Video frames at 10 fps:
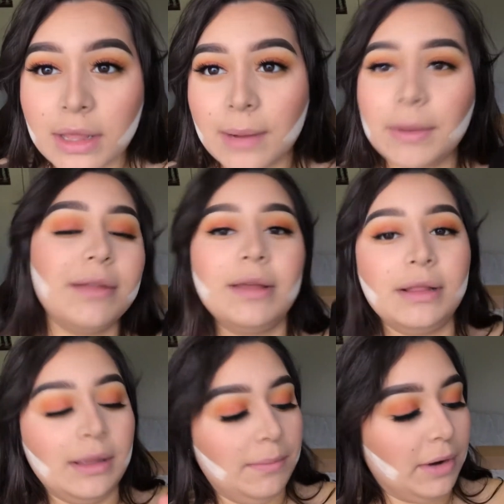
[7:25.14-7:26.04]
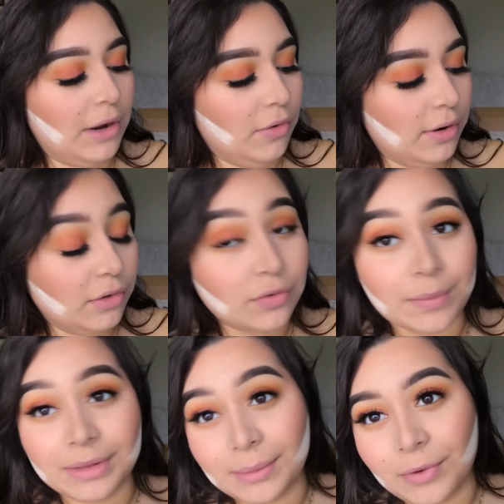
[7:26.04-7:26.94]
Then I'm going to take the bright orange
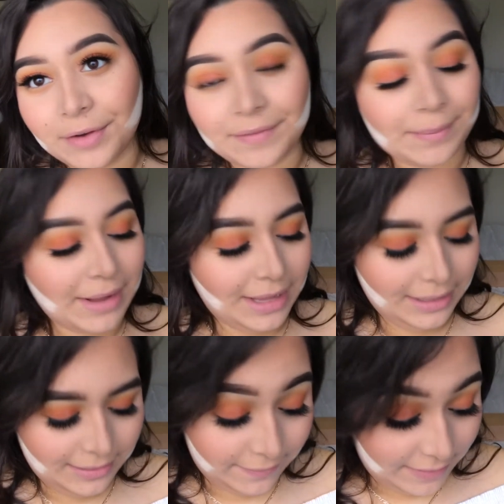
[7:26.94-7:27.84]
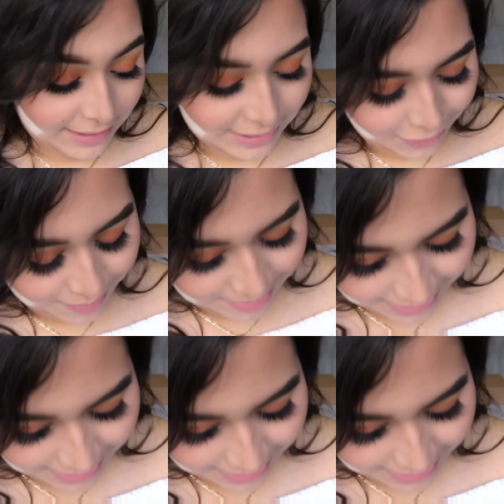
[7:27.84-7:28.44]
from the Morphe palette, if I could open